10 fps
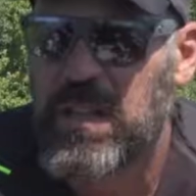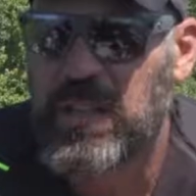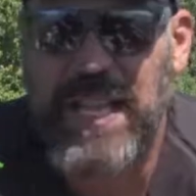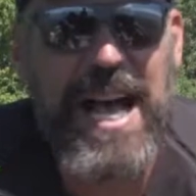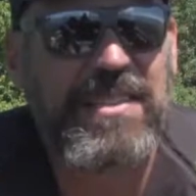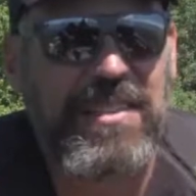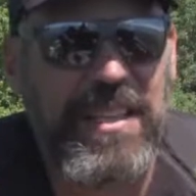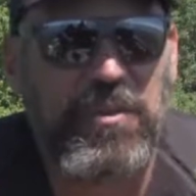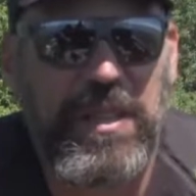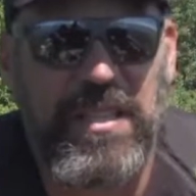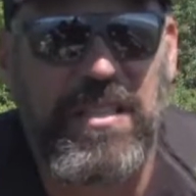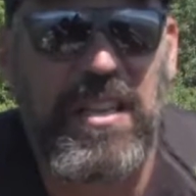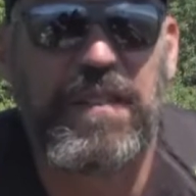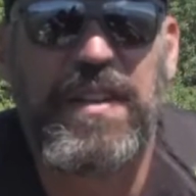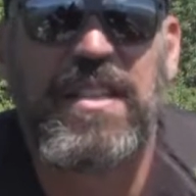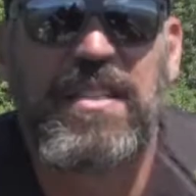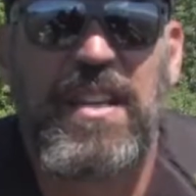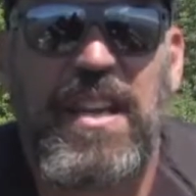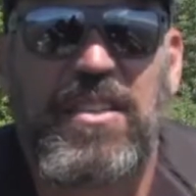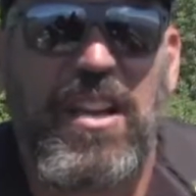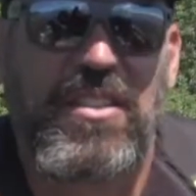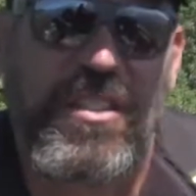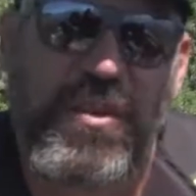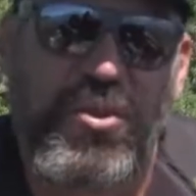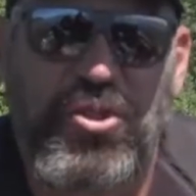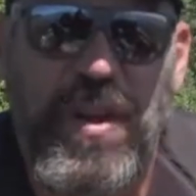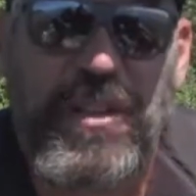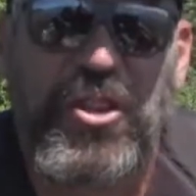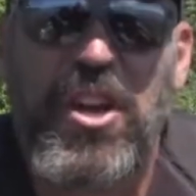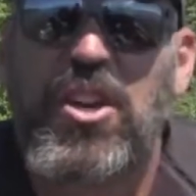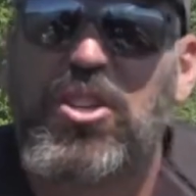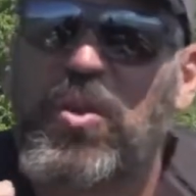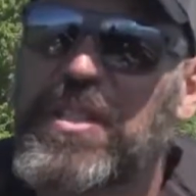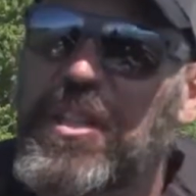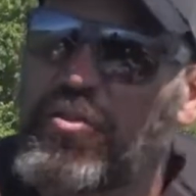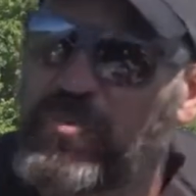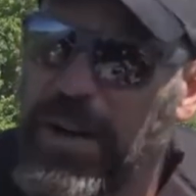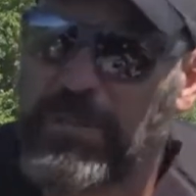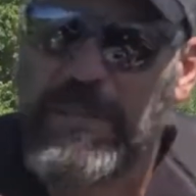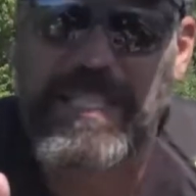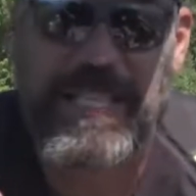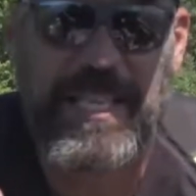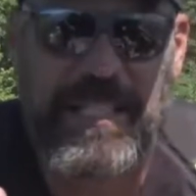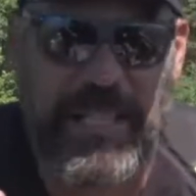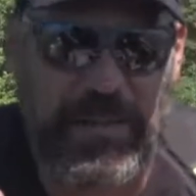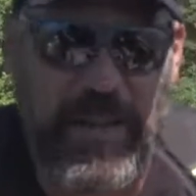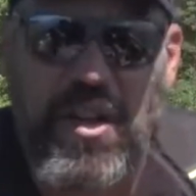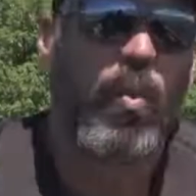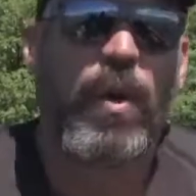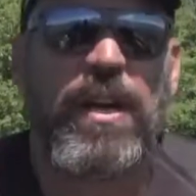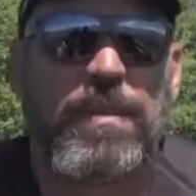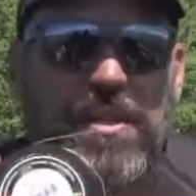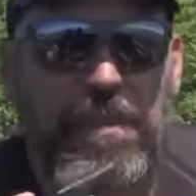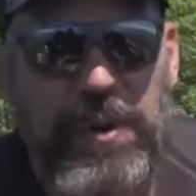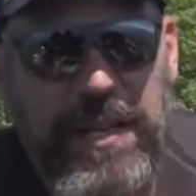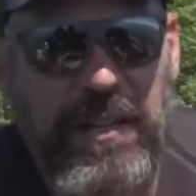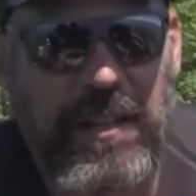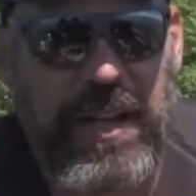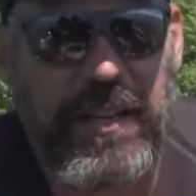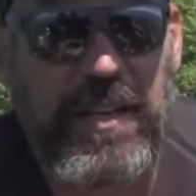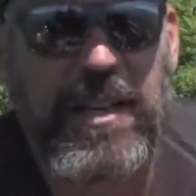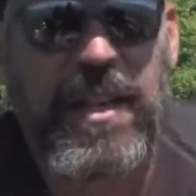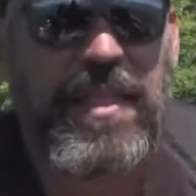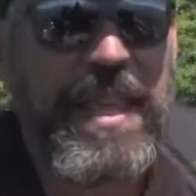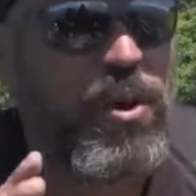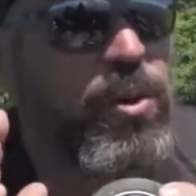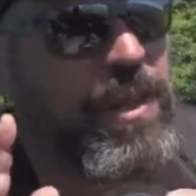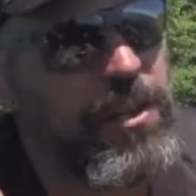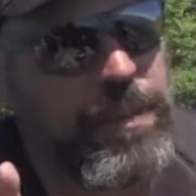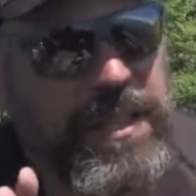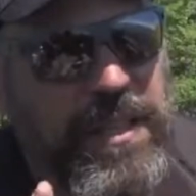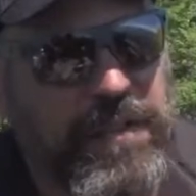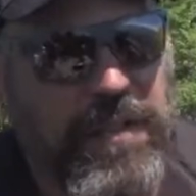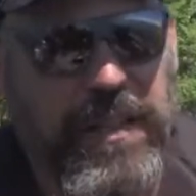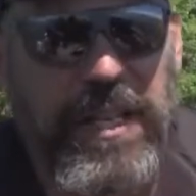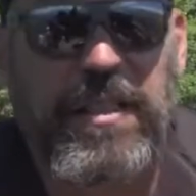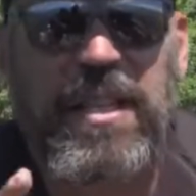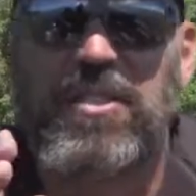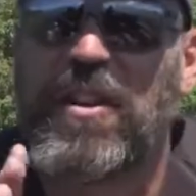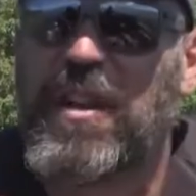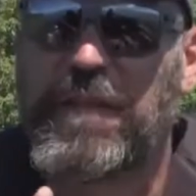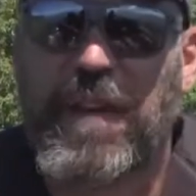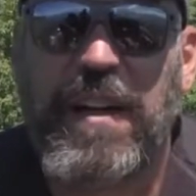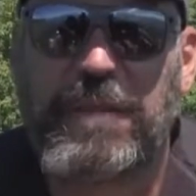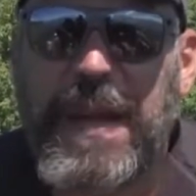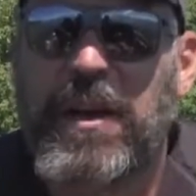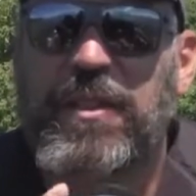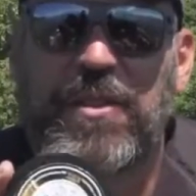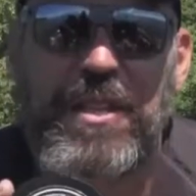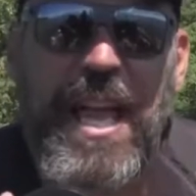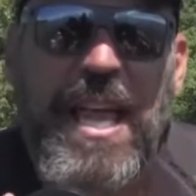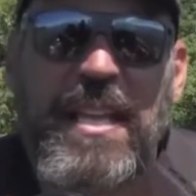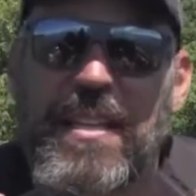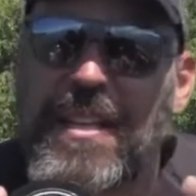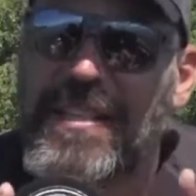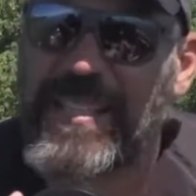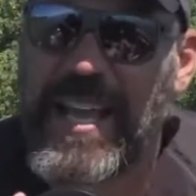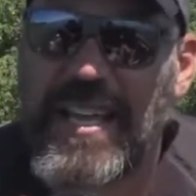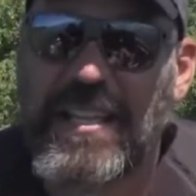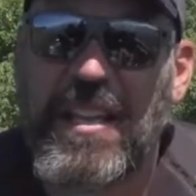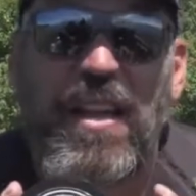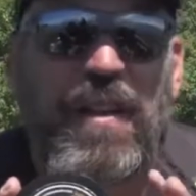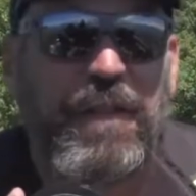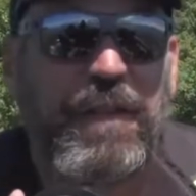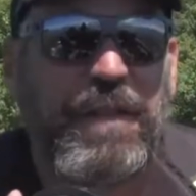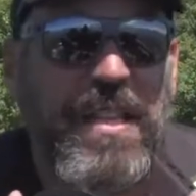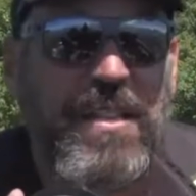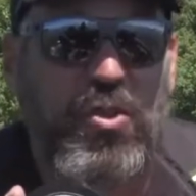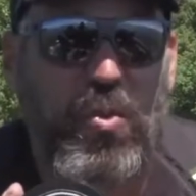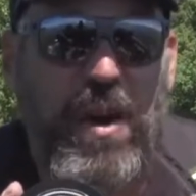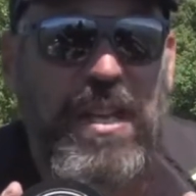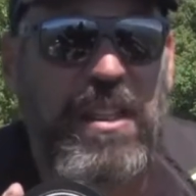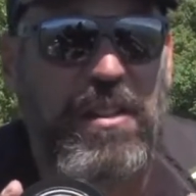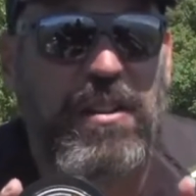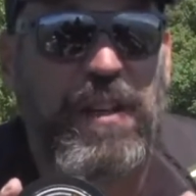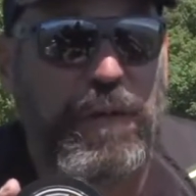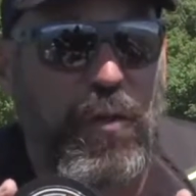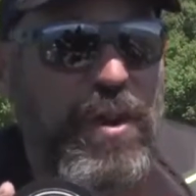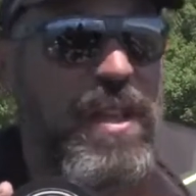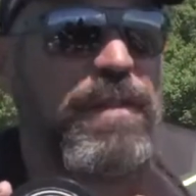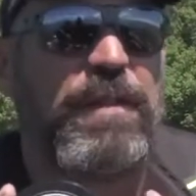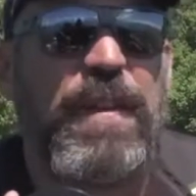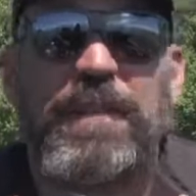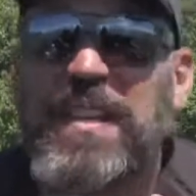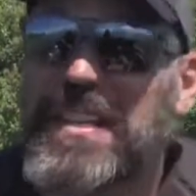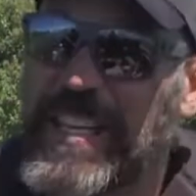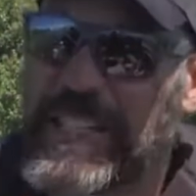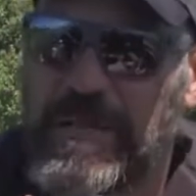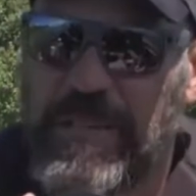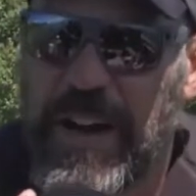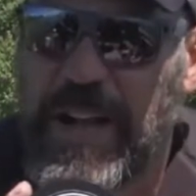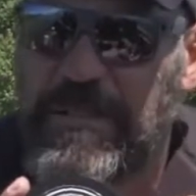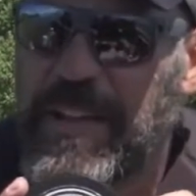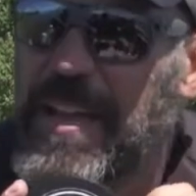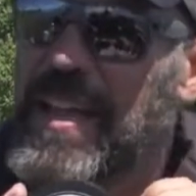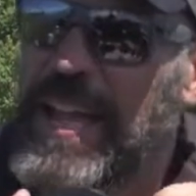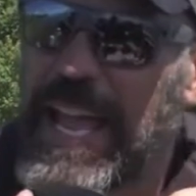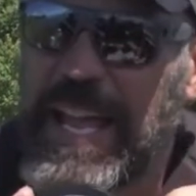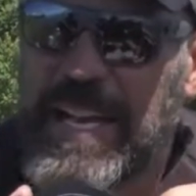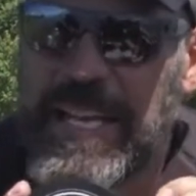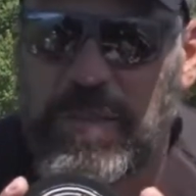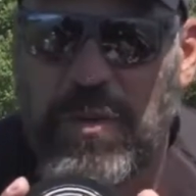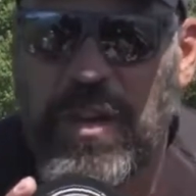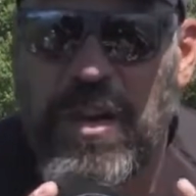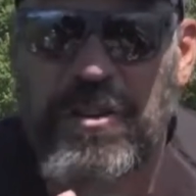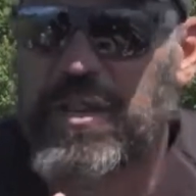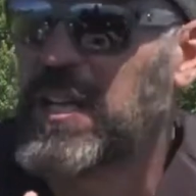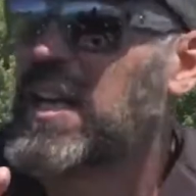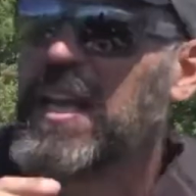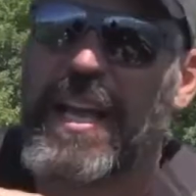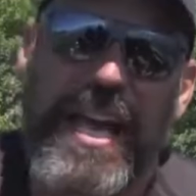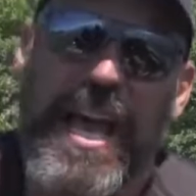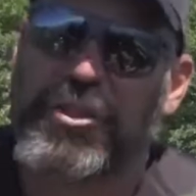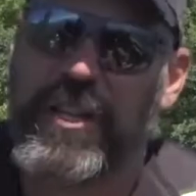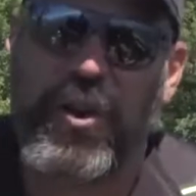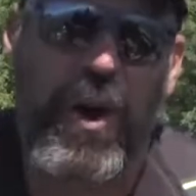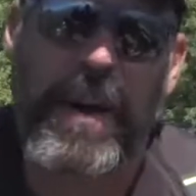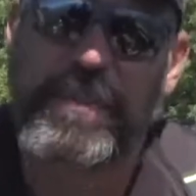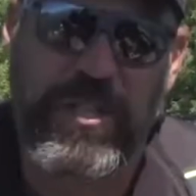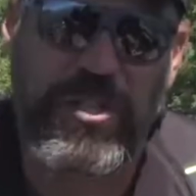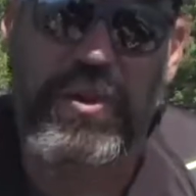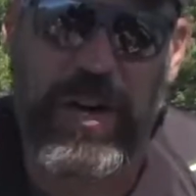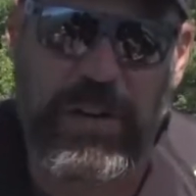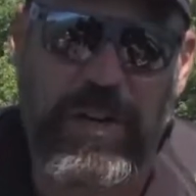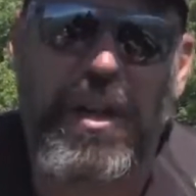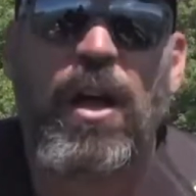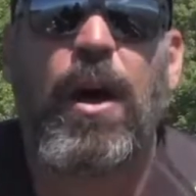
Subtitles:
Lastly with this stuff is it's got zero stretch, so it's incredibly sensitive. When it comes to braided line, they go a little bit differently. They start at 5-pound, there's 8, 10, 15, 20, 30, 40, 50, 65, 80, and 100, and actually go up to 200.